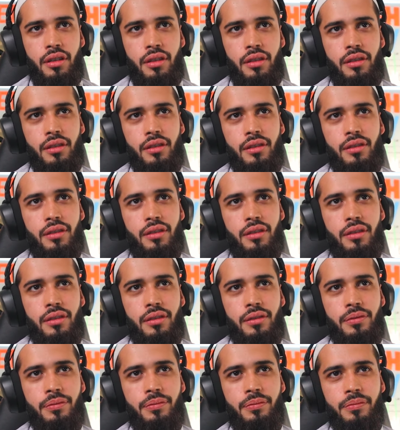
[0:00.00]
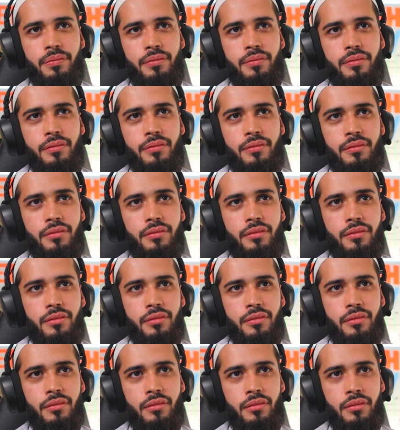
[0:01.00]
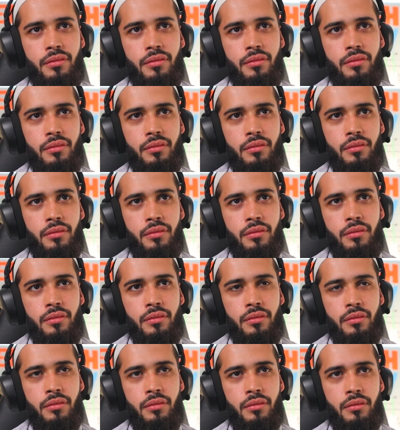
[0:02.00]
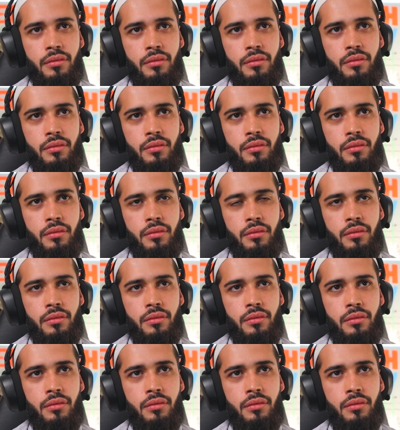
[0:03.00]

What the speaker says: (silent)